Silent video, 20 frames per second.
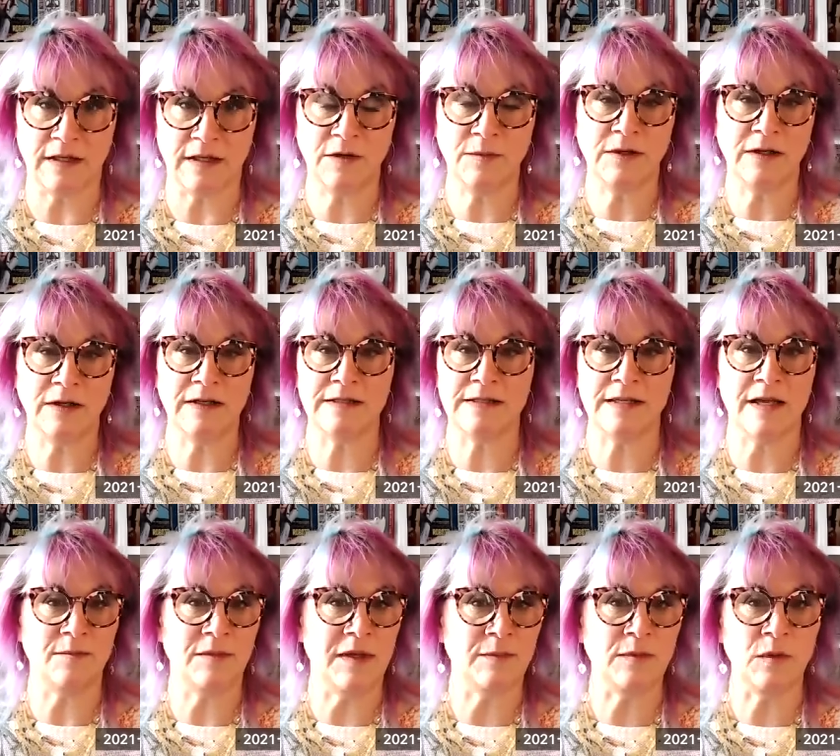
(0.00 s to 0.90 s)
the communities
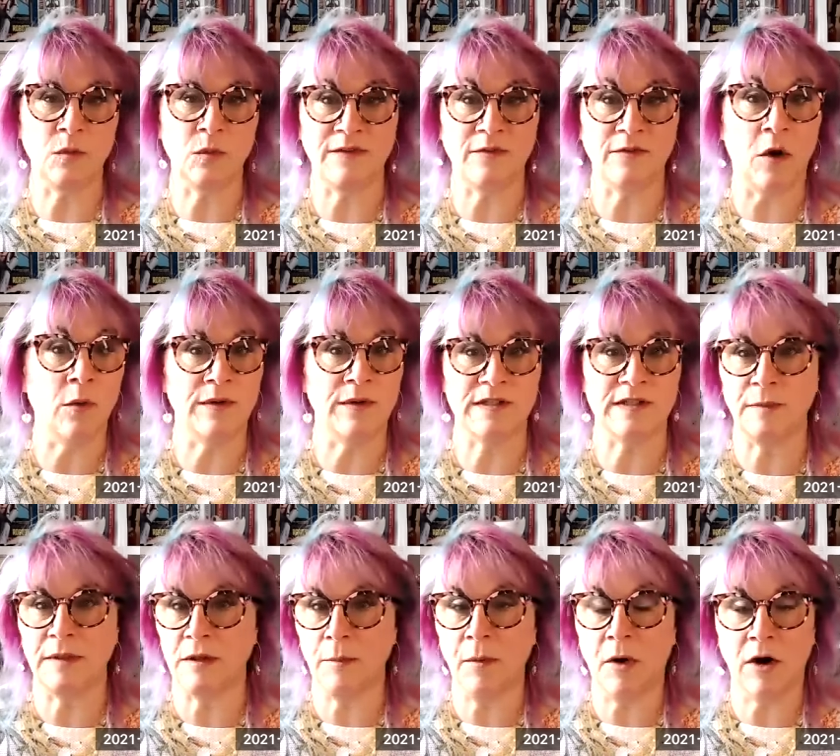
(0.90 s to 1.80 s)
that maybe we've always
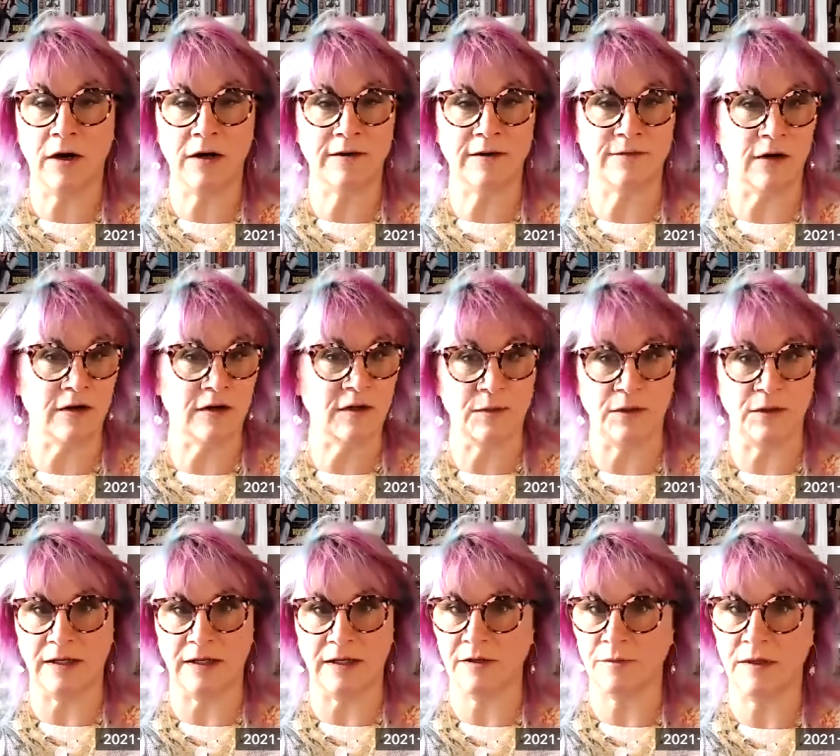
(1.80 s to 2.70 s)
been a part of, our
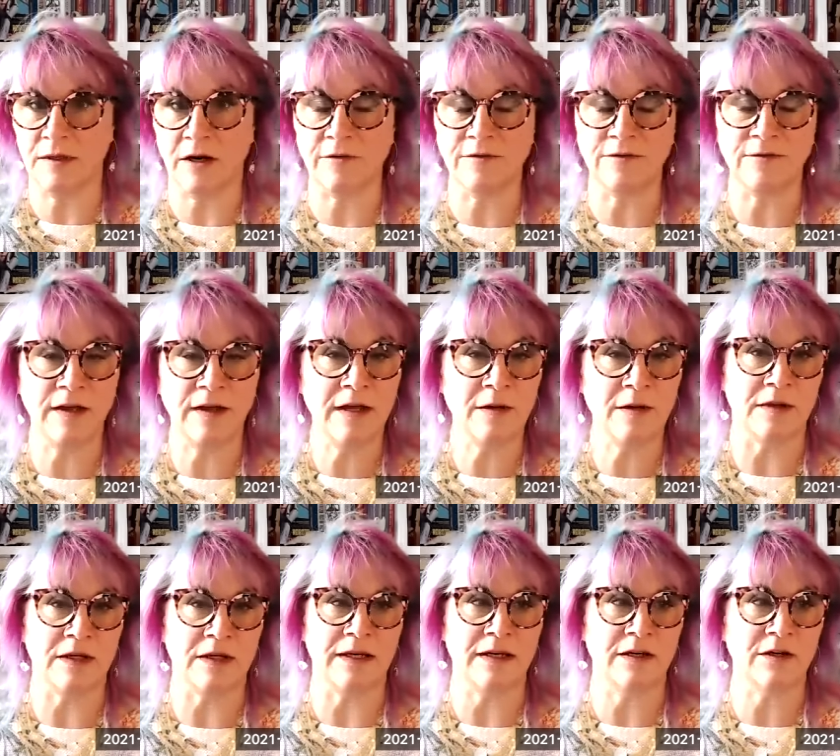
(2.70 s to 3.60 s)
community could be our
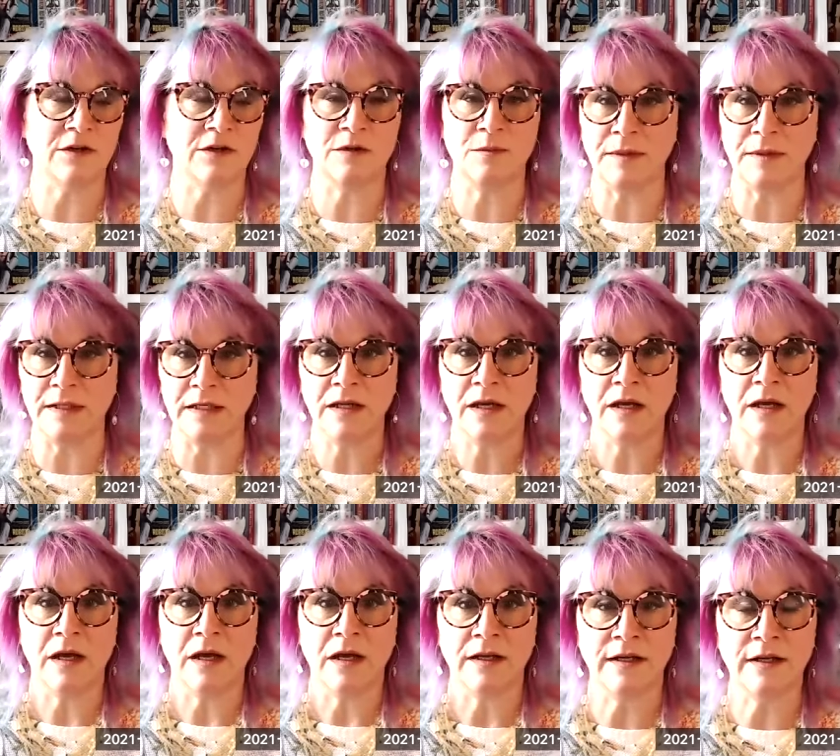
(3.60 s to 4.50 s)
family. It could be,
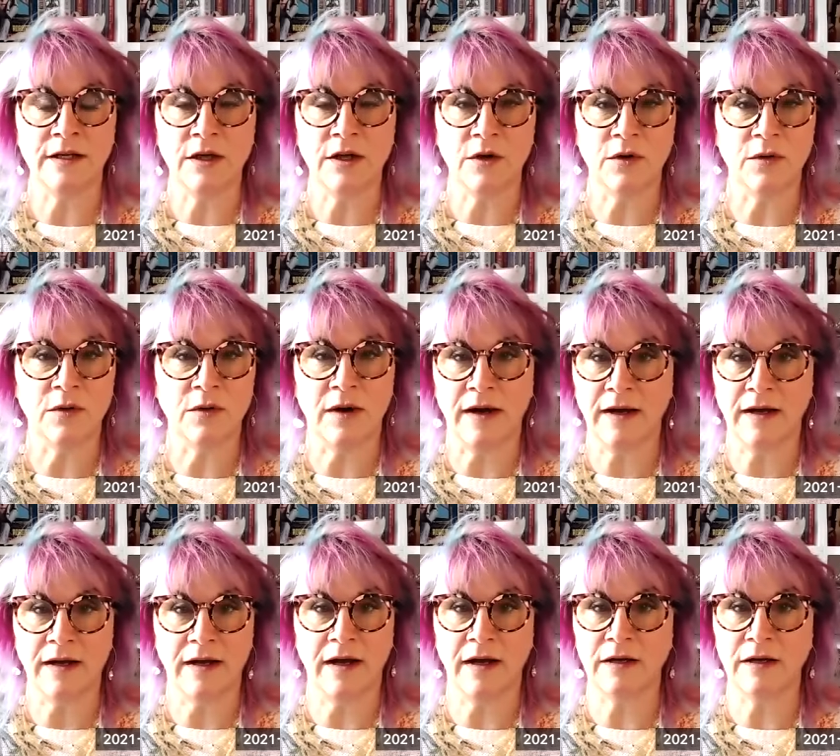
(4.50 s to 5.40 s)
you know,
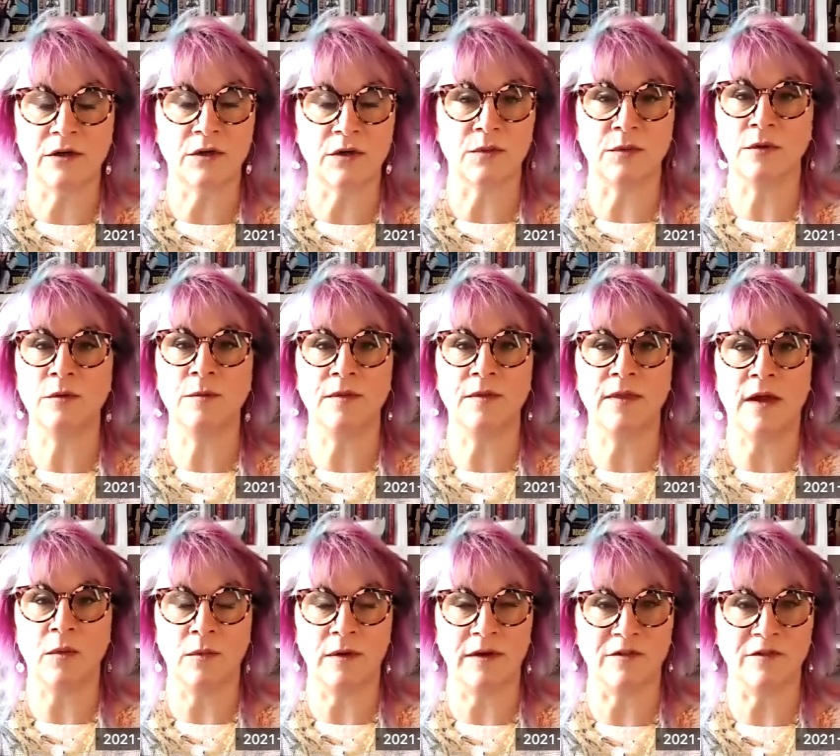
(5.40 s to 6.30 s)
uh, a group
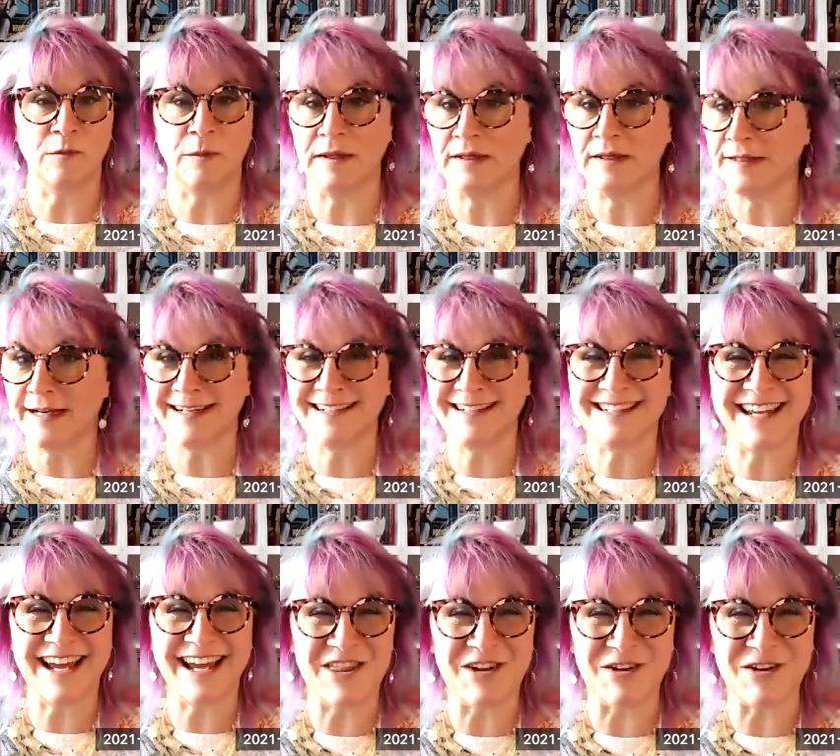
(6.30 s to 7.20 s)
that we've been getting
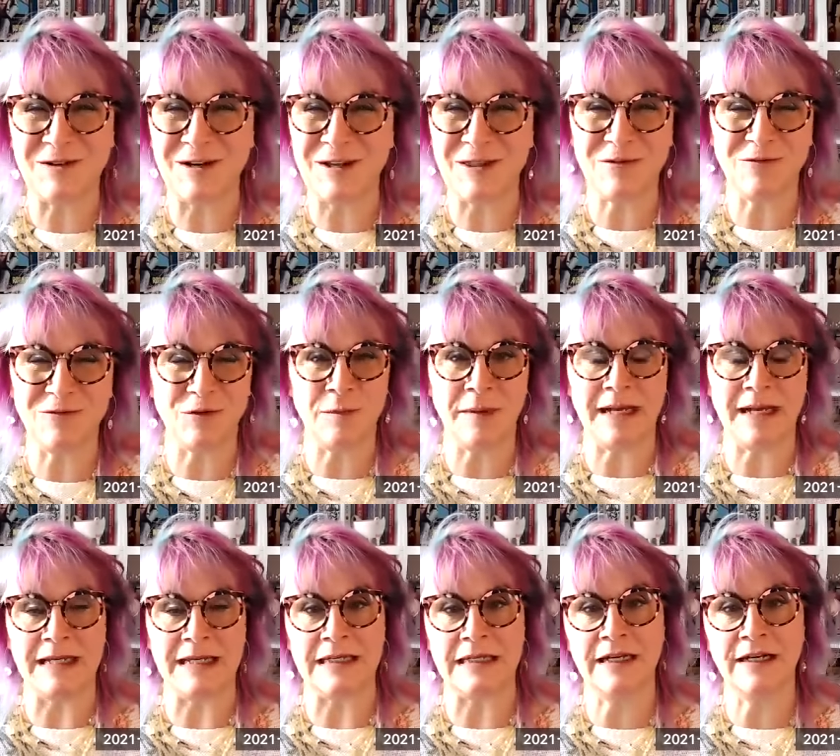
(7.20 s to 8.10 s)
together with for
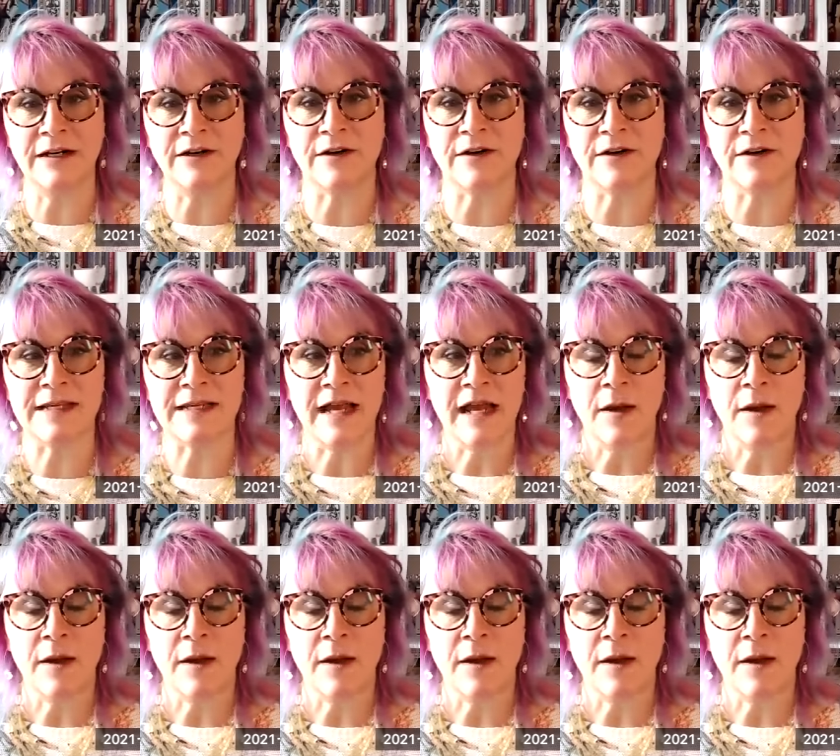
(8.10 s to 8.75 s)
many years.